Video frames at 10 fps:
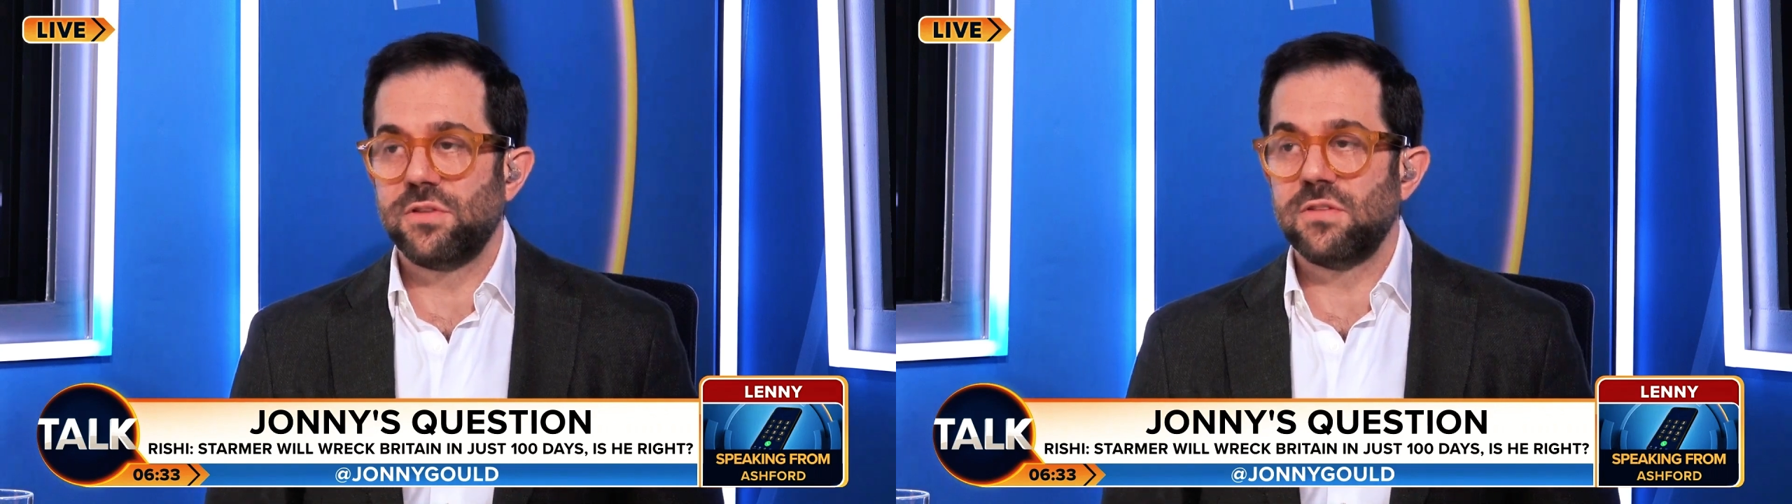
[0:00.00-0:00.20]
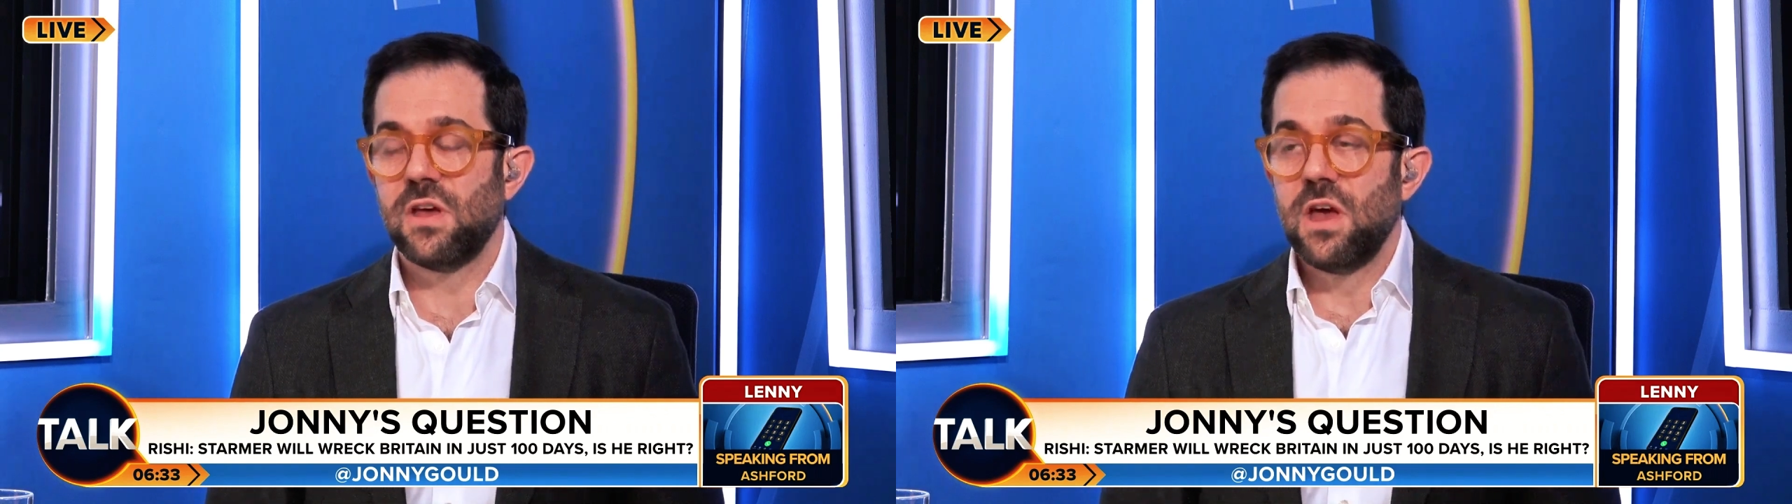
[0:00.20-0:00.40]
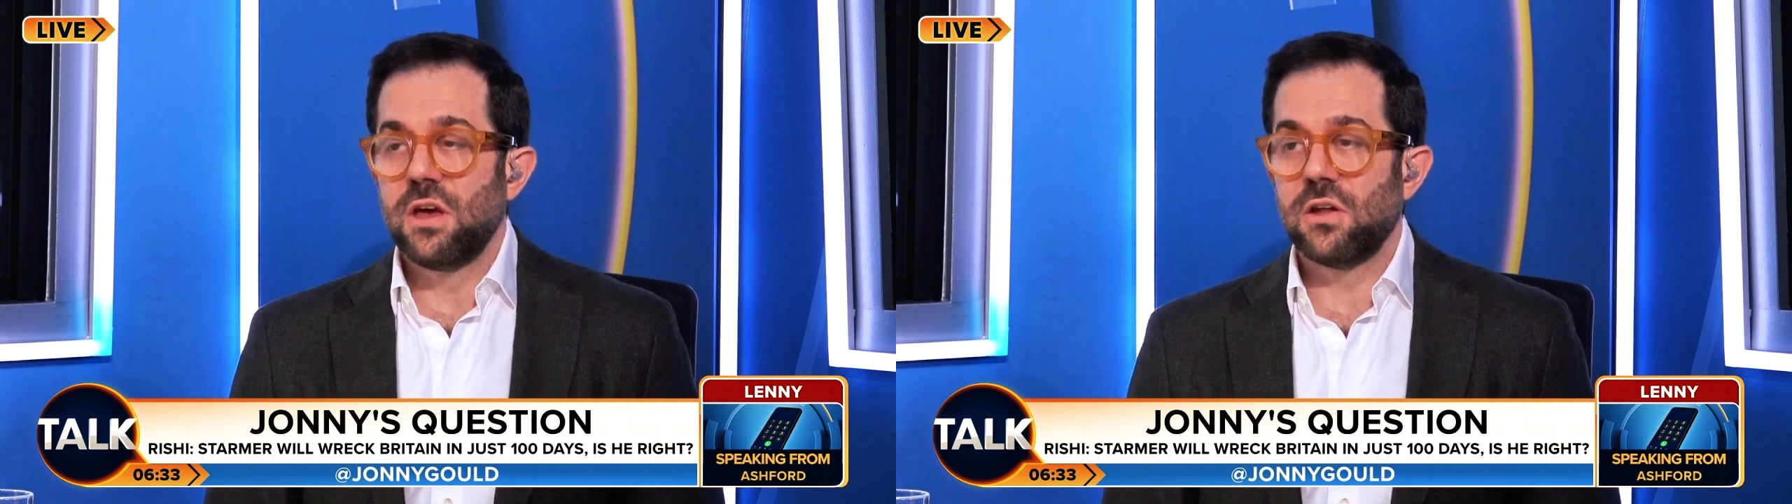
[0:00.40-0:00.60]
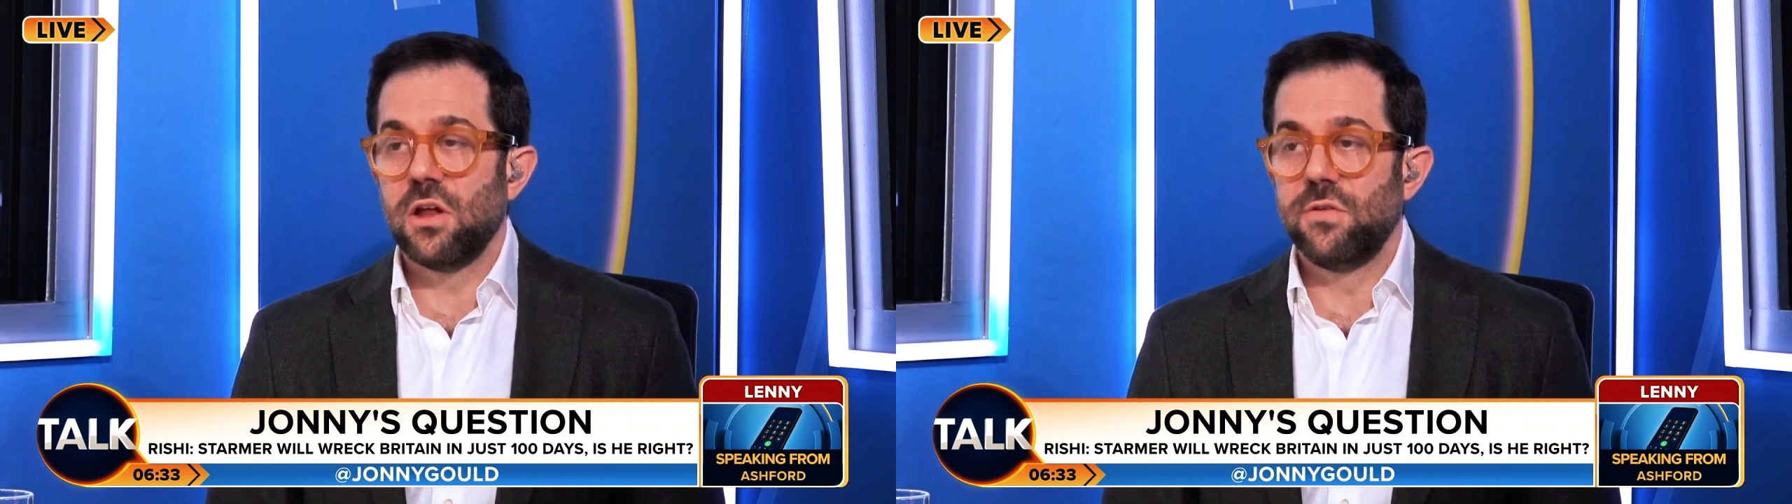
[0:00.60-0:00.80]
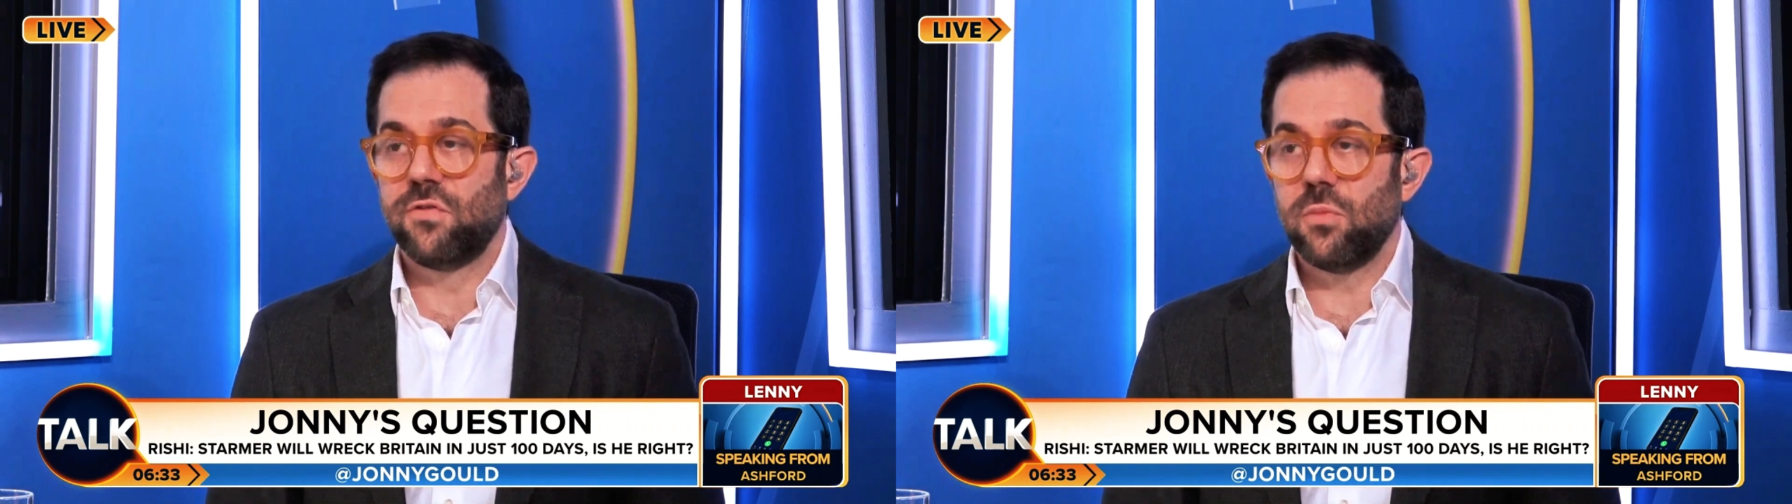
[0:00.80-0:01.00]
parties
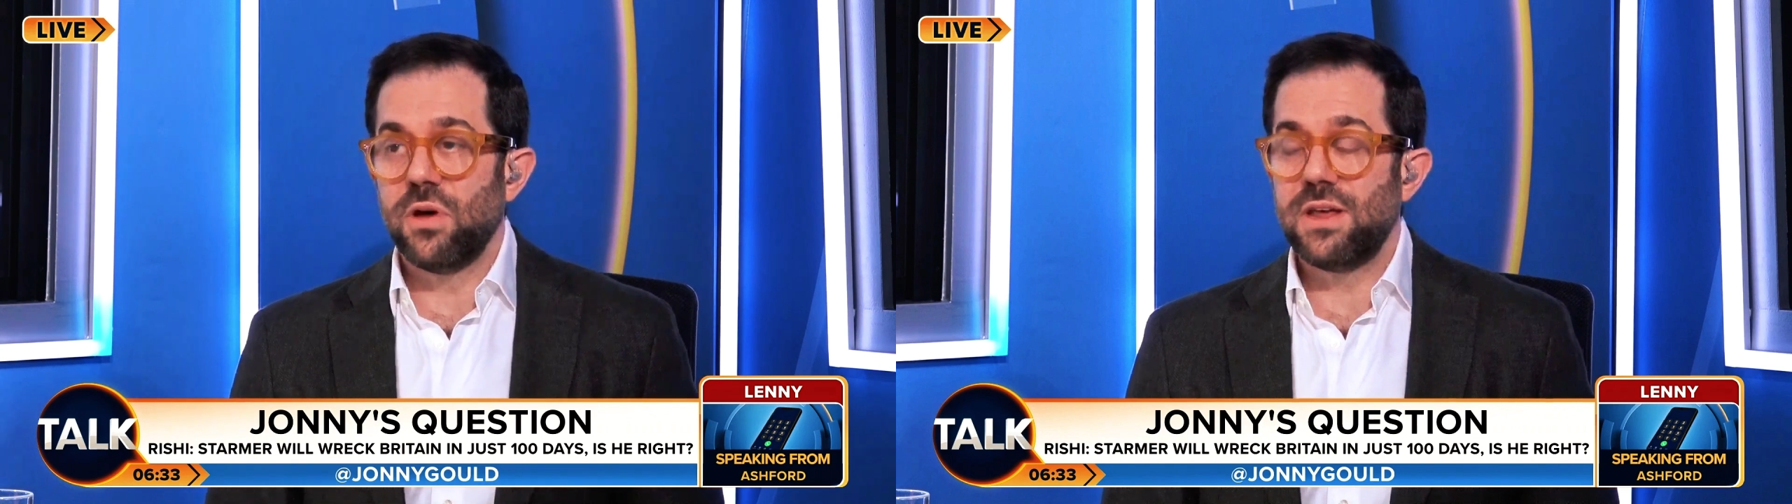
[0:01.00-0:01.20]
could learn from.